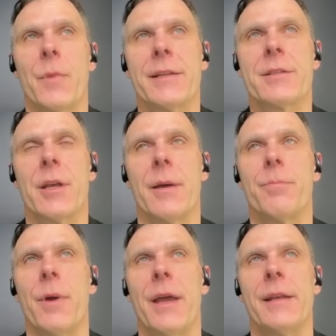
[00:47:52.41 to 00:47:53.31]
It's
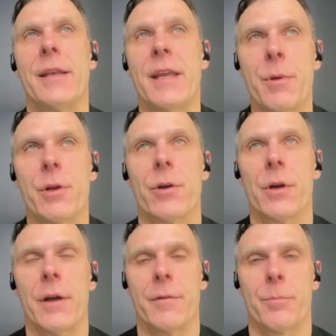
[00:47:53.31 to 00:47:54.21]
an
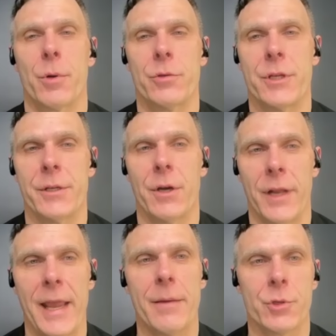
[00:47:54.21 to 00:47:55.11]
inhibitor of a protein
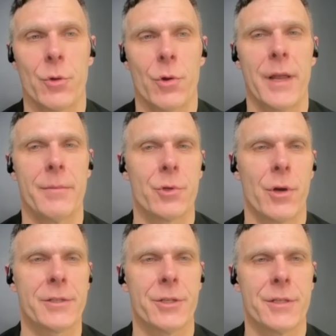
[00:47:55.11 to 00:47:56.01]
called mTOR.
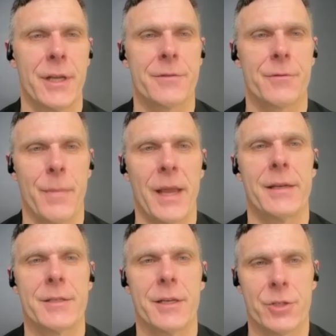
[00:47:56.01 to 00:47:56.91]
mTOR actually stands for
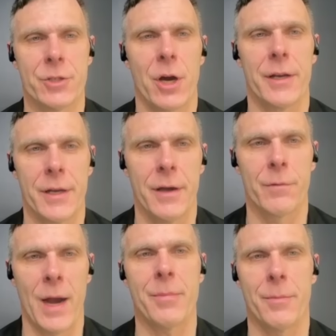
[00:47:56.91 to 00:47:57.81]
mechanistic target
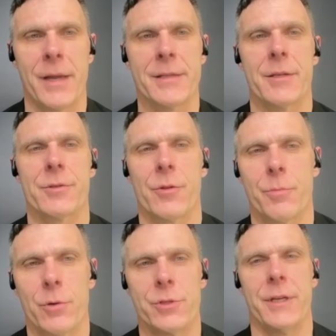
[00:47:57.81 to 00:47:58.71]
of rapamycin. So the
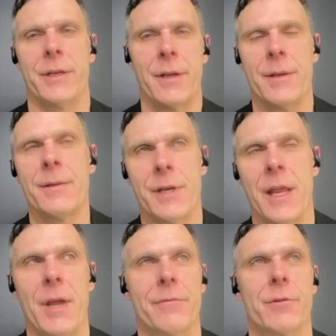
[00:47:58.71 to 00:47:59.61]
protein
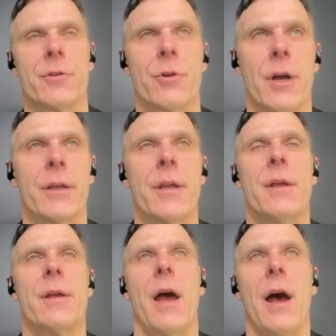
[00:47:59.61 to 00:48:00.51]
named after the drug.
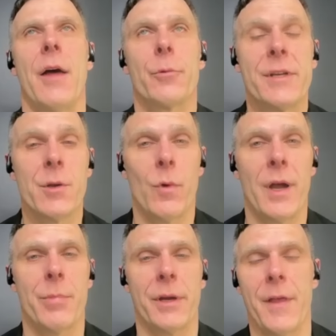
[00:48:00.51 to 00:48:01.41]
The reason
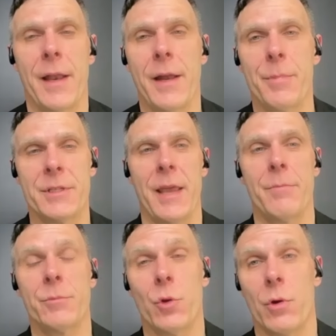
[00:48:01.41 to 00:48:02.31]
why I'm bringing that up is
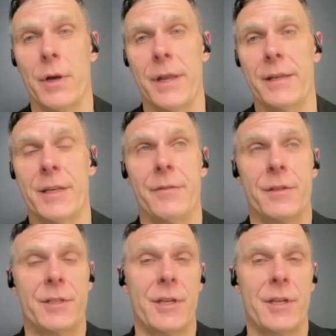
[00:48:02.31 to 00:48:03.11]
mTOR is in the